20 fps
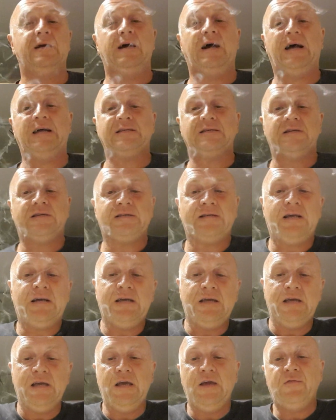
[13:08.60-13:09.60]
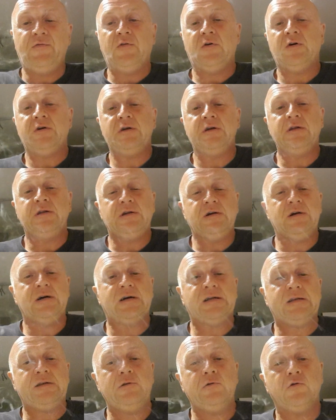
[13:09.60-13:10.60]
As I say, if I
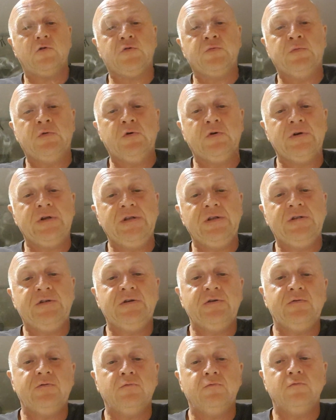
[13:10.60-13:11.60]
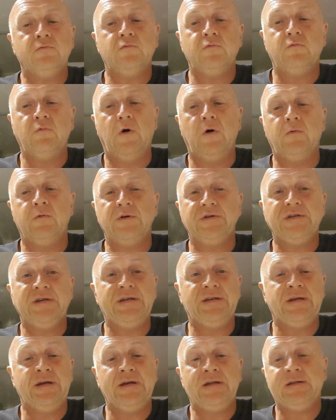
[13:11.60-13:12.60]
had looked more into what was
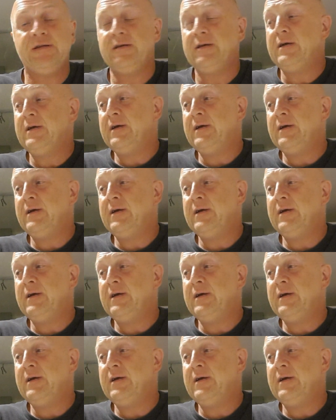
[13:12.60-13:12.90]
in it,